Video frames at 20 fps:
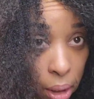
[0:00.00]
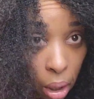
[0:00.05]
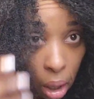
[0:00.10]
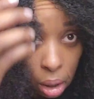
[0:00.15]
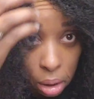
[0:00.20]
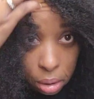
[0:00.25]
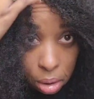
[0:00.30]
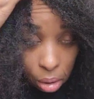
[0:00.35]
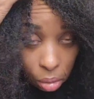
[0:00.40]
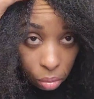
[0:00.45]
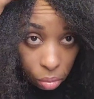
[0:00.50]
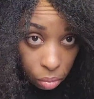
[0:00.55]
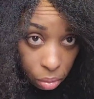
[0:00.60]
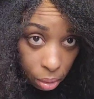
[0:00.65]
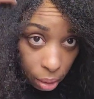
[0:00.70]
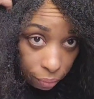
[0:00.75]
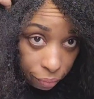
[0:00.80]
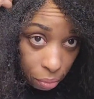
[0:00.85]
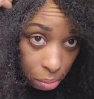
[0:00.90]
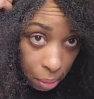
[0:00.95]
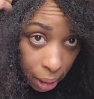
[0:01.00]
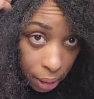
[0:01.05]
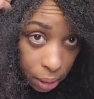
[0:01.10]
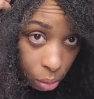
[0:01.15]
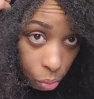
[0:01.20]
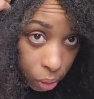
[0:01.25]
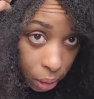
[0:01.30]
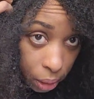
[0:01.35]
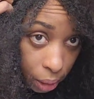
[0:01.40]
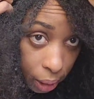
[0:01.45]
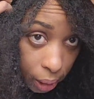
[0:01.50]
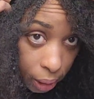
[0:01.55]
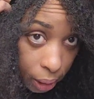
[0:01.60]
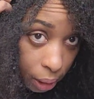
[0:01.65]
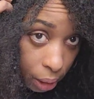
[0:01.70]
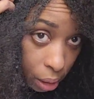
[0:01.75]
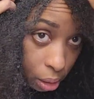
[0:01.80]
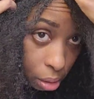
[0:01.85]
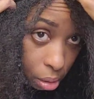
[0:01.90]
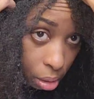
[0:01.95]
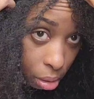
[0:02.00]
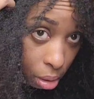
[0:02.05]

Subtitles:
also, if you mix it with the honey,